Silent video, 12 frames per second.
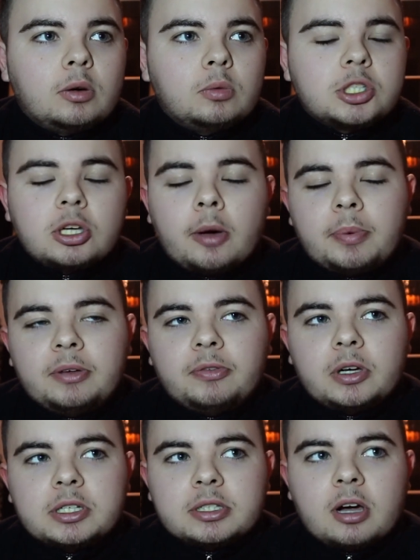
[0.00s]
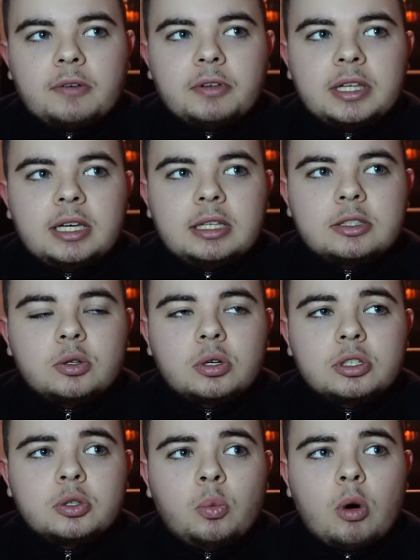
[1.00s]
sloppy first half. I think it took
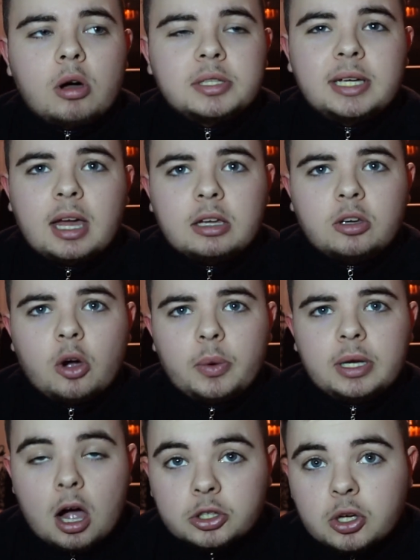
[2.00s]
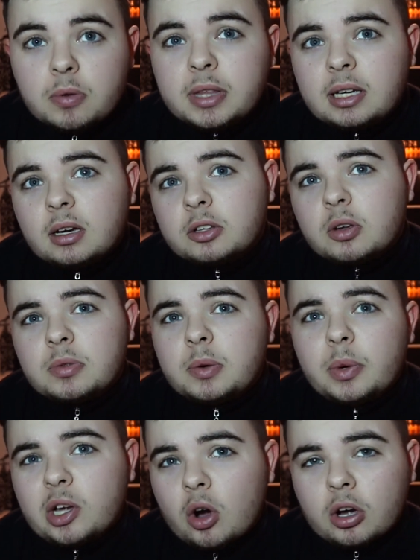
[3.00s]
us a while to get going. I don't think
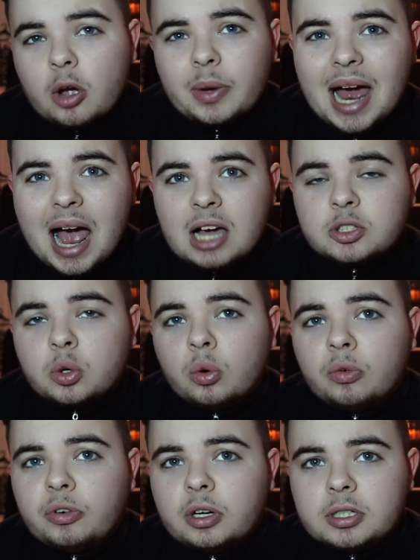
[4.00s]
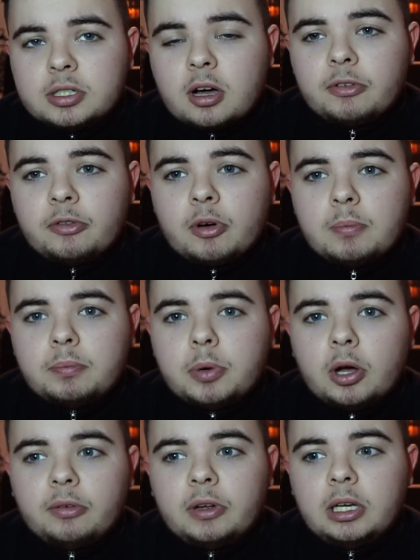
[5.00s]
we got going at all first half, if I'm
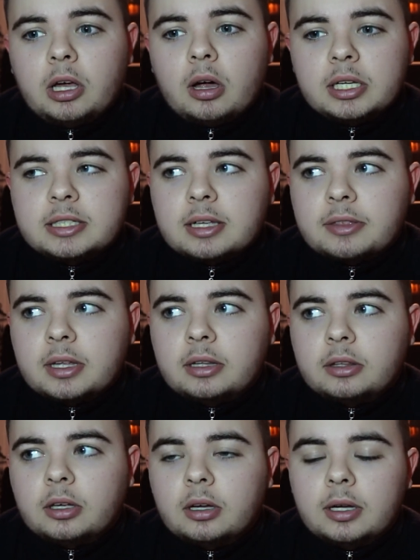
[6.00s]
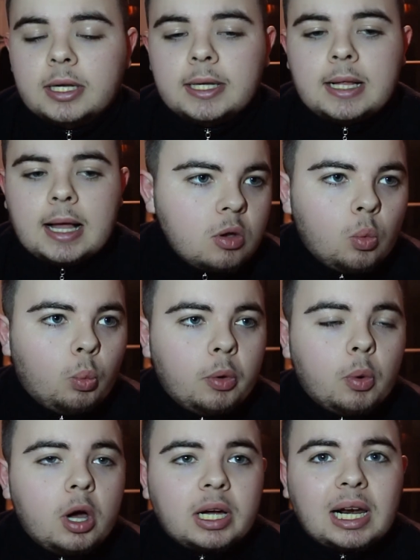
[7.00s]
perfectly honest. I think that we
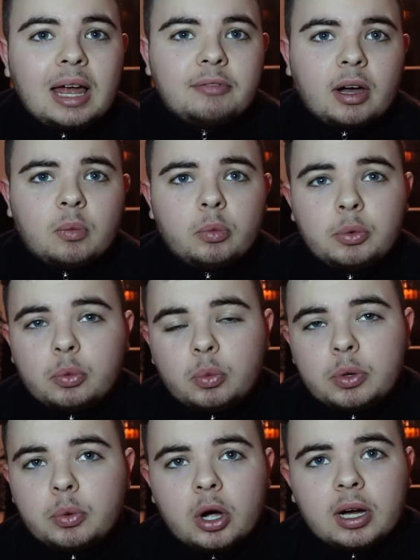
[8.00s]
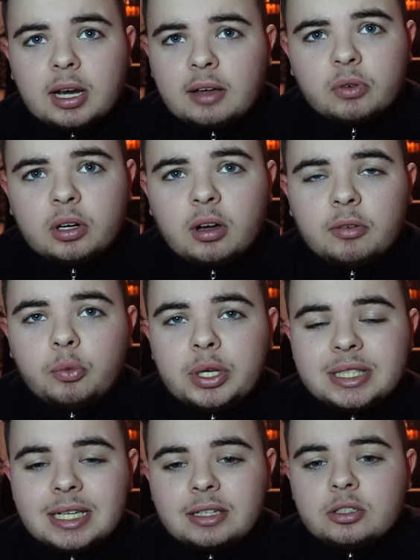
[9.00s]
weren't clever. We weren't clever enough. We
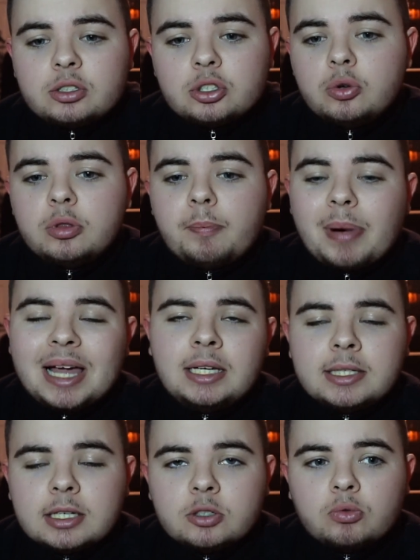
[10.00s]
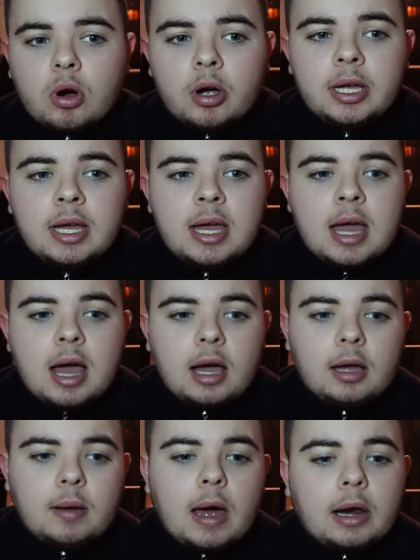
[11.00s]
didn't do the basics right.
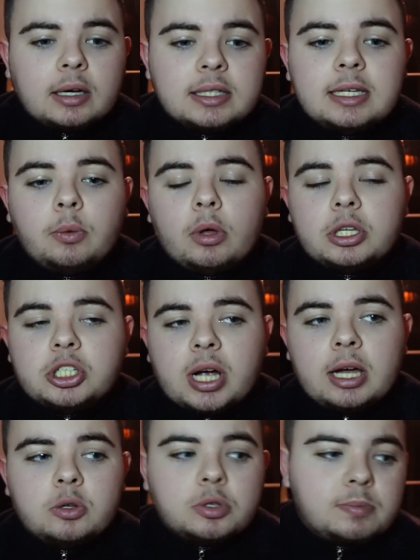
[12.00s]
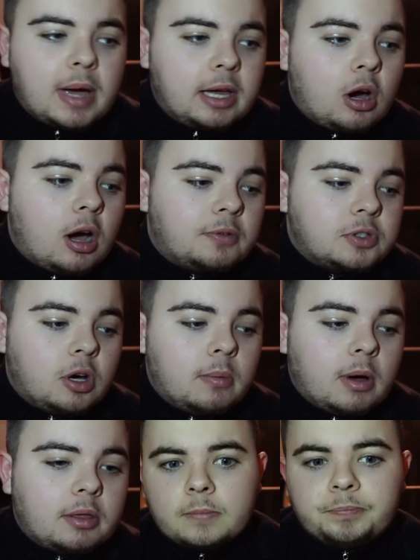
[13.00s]
And I can see why the change was made at half
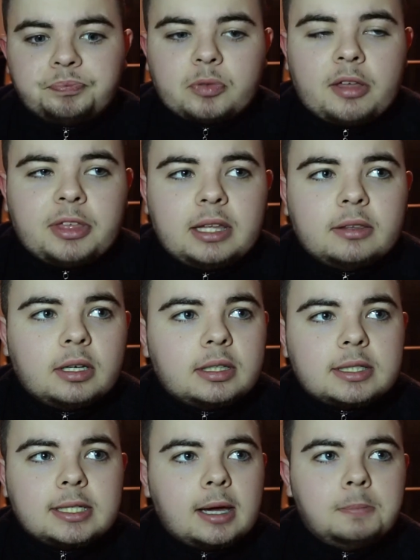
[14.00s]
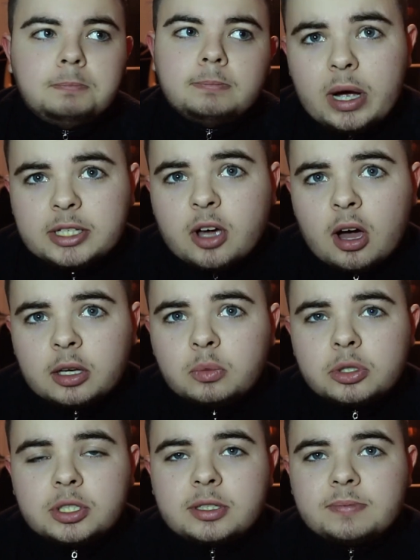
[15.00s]
time. I think that Wes Harding
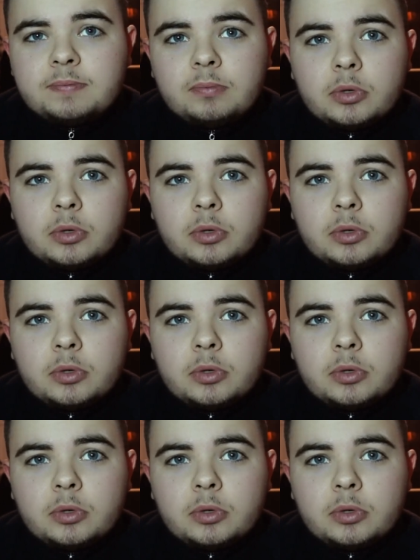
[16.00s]
was